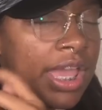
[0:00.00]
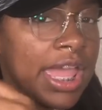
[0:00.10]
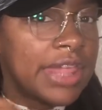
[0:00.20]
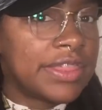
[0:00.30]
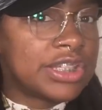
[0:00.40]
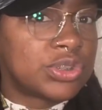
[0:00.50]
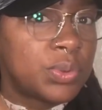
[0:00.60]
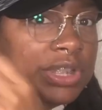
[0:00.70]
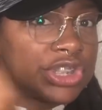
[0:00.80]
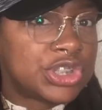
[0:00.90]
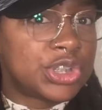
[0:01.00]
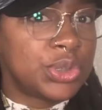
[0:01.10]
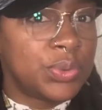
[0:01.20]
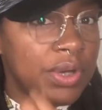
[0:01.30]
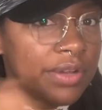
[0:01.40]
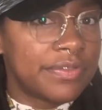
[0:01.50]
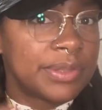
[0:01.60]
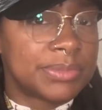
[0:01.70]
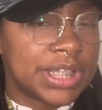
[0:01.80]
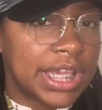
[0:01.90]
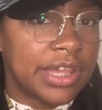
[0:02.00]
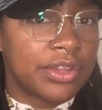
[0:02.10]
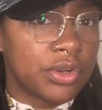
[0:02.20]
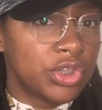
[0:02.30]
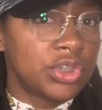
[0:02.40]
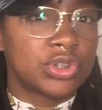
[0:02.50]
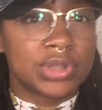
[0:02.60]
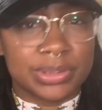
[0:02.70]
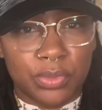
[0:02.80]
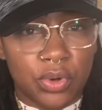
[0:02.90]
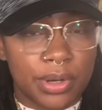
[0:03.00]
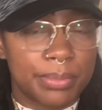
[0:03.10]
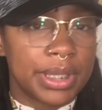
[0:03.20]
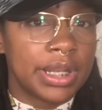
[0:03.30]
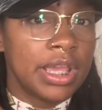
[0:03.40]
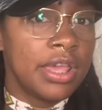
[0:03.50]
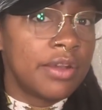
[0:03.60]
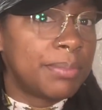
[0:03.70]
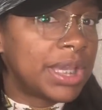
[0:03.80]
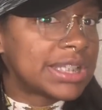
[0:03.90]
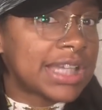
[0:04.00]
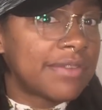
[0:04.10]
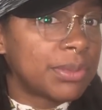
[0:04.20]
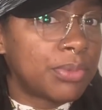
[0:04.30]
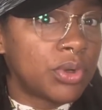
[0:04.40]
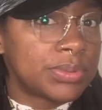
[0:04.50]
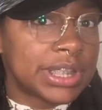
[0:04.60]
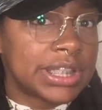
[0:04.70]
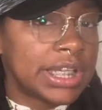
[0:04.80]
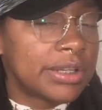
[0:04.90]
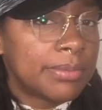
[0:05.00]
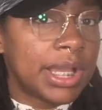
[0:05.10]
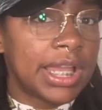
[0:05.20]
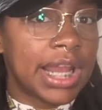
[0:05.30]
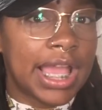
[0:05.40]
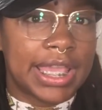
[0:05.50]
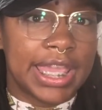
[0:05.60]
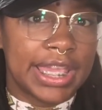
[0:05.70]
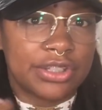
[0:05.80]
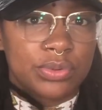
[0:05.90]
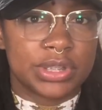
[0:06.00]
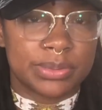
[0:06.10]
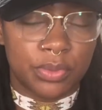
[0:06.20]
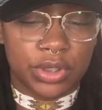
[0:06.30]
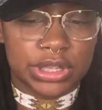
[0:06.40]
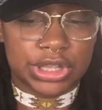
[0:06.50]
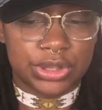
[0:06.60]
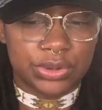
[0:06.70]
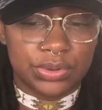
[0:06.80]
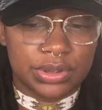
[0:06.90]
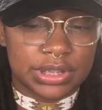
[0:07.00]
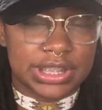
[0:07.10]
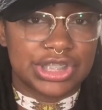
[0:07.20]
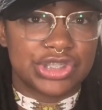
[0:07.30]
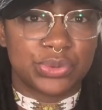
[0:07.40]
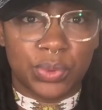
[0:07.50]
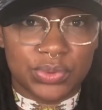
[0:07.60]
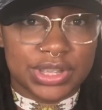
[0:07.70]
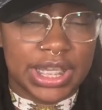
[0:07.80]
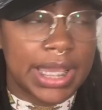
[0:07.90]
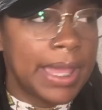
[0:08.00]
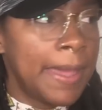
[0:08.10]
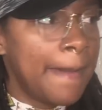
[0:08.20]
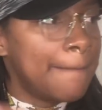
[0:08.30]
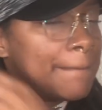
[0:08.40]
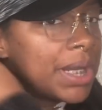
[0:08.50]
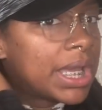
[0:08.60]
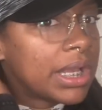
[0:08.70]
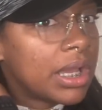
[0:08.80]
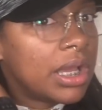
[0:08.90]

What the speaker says: and then twist 2 of them together. You can twist more, but because I have the bulbs at the end of mine, I can't twist more than 2 because they just won't stay. But